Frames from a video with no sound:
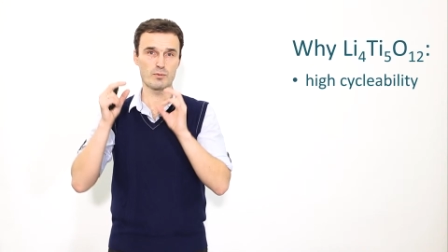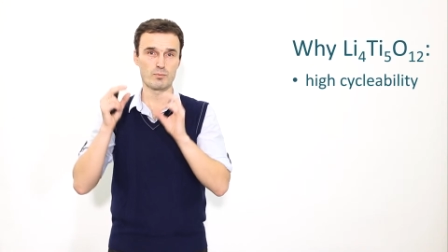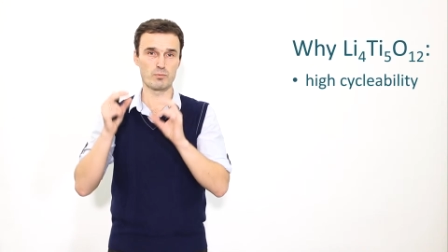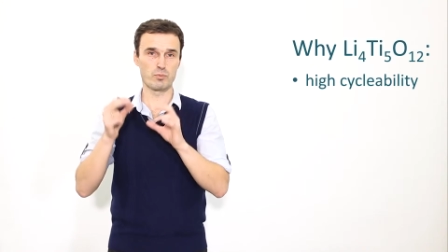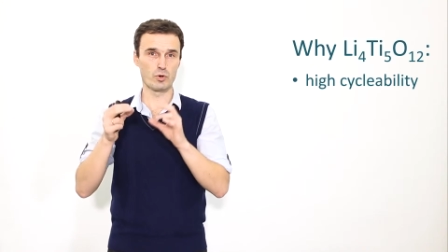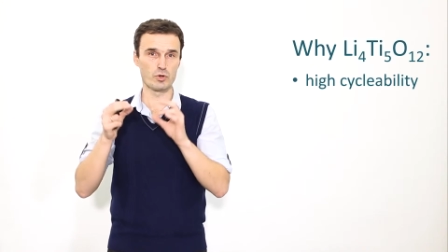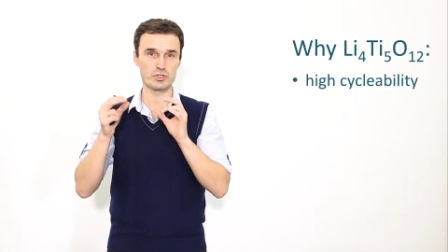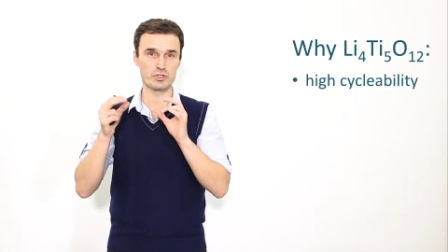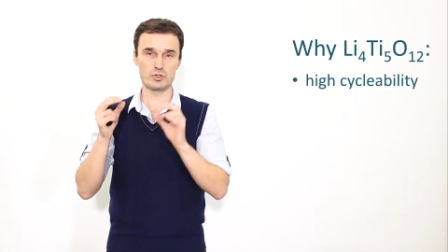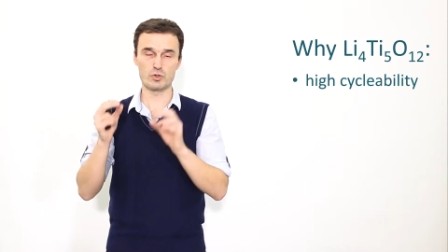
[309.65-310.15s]

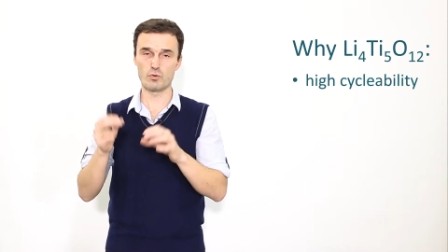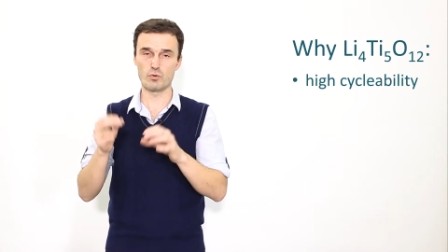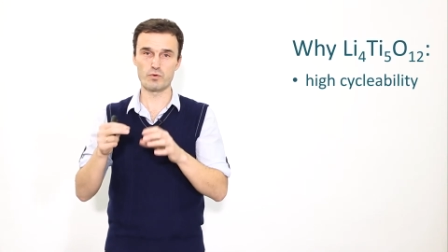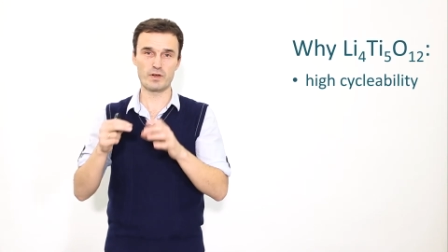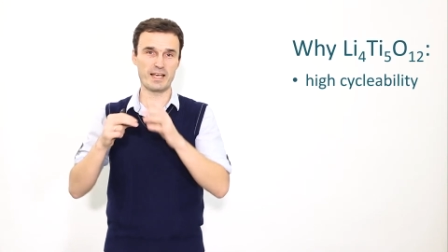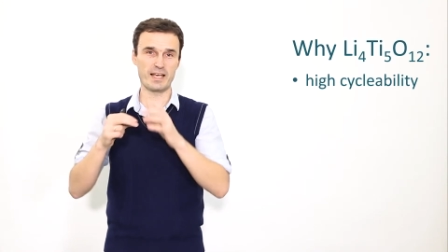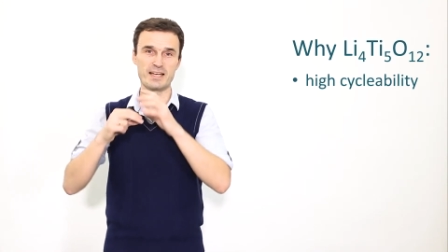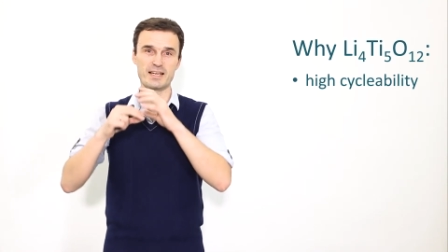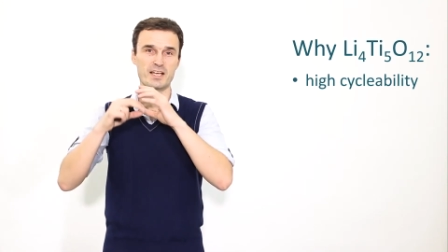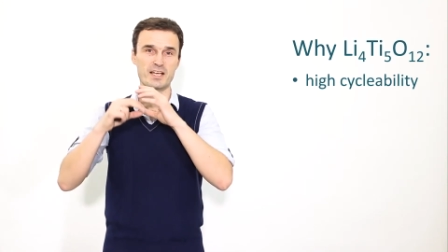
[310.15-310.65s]
boast of
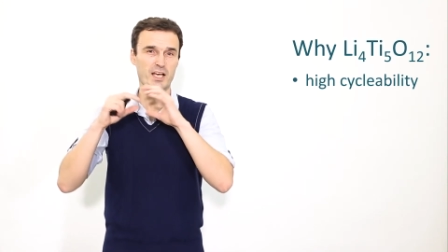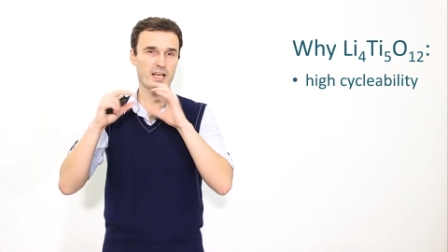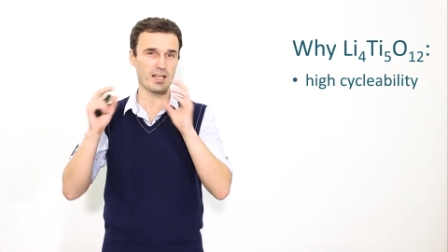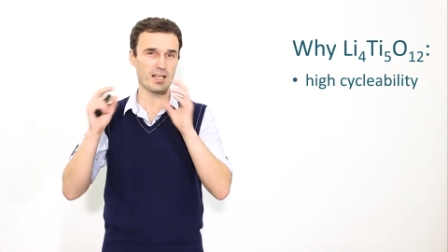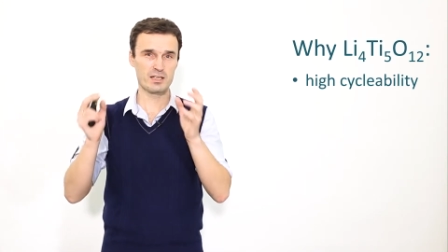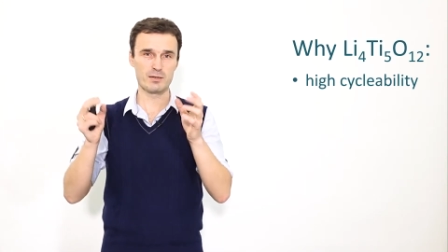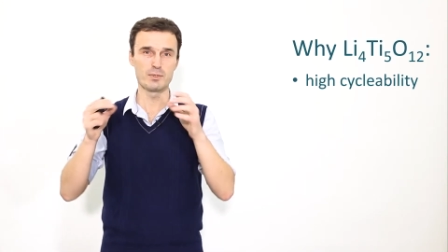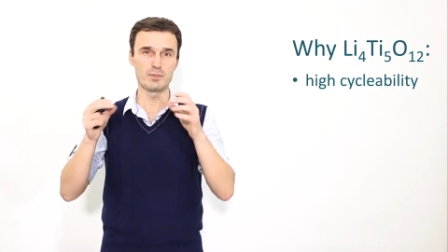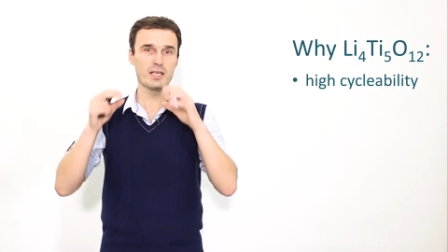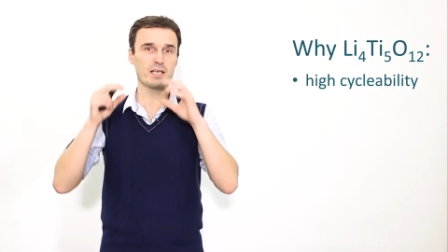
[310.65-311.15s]

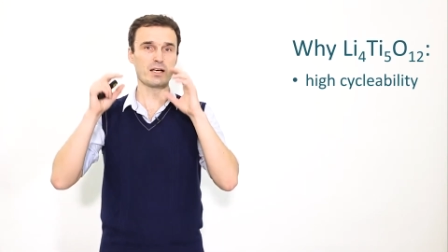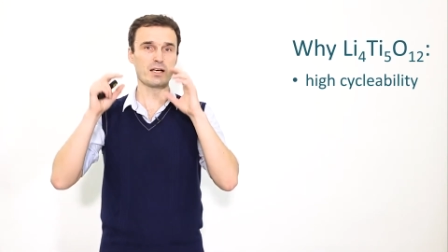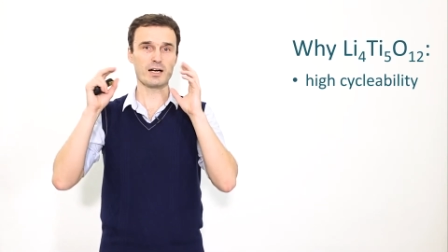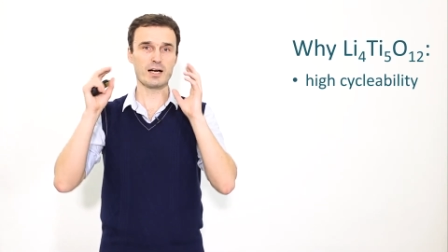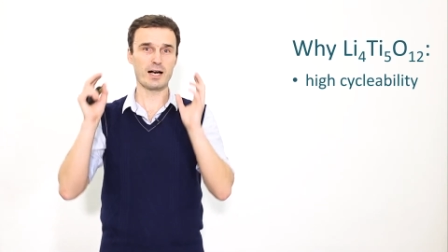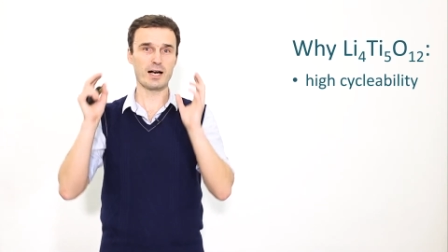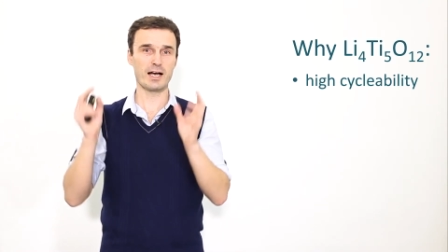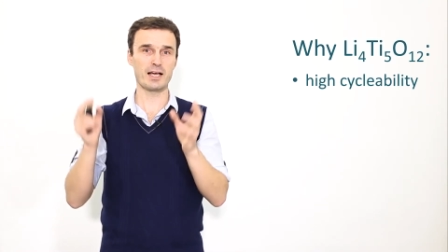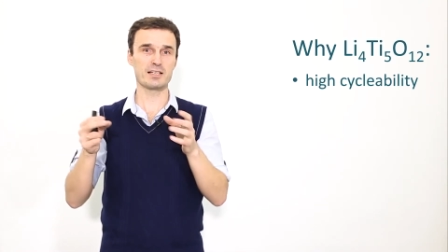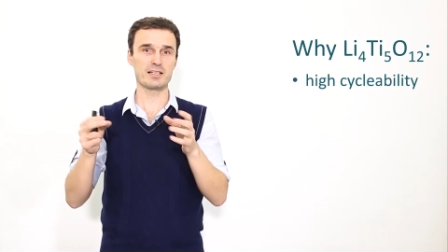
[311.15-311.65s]
incredibly
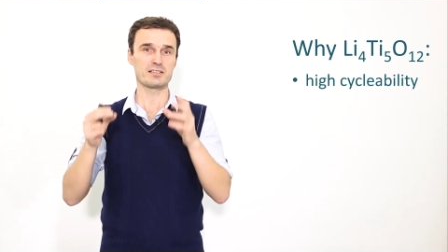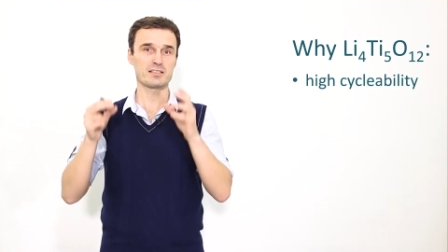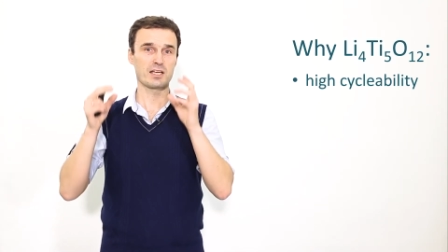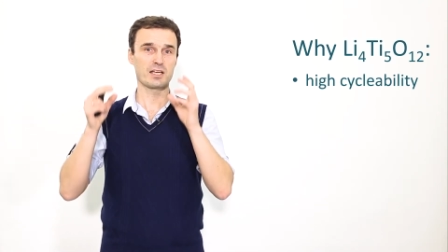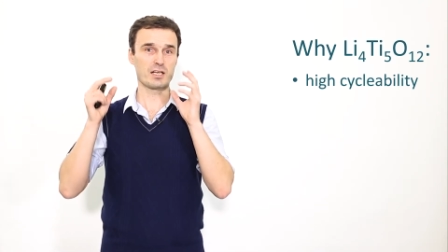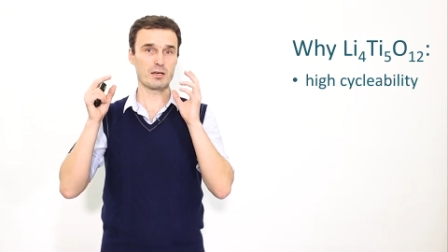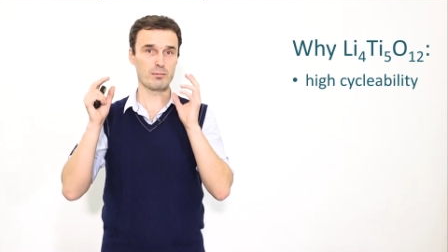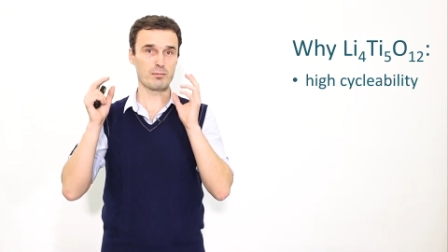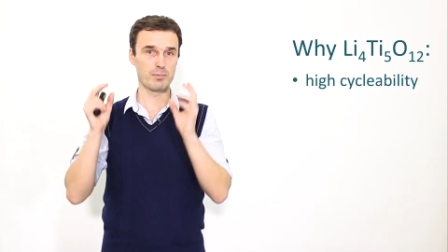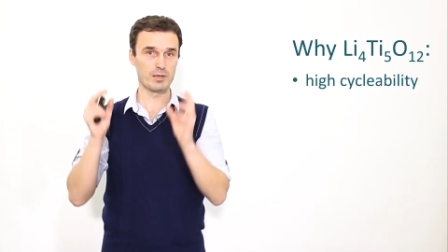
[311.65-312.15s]
high
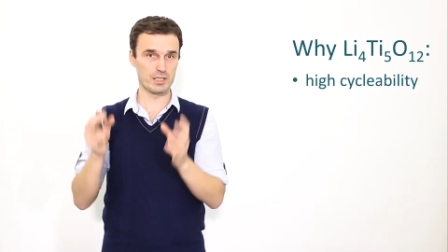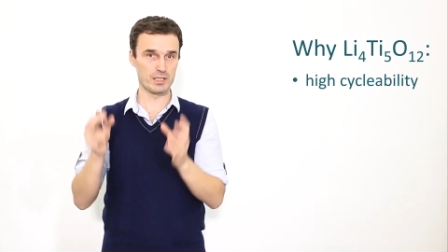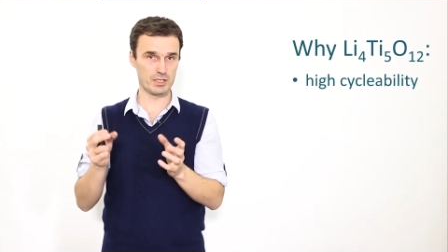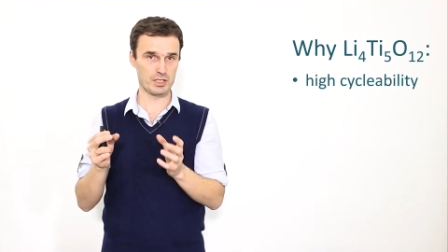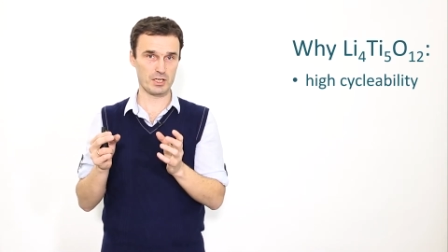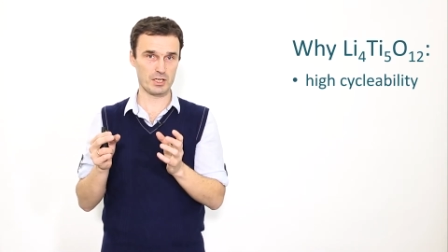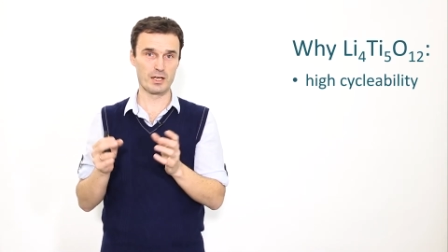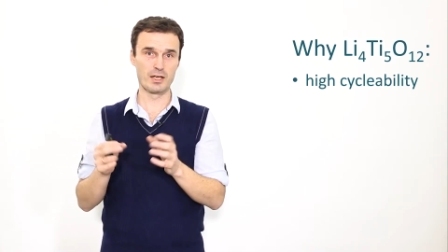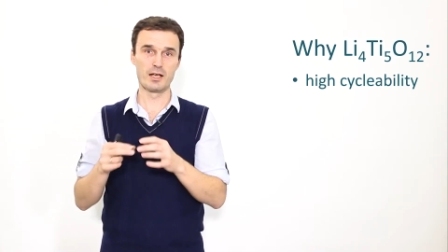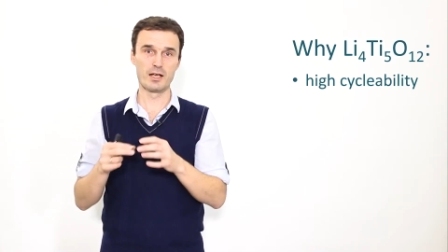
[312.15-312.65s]

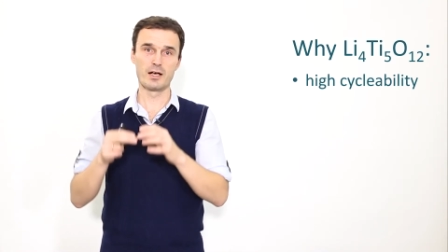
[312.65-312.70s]
cyclability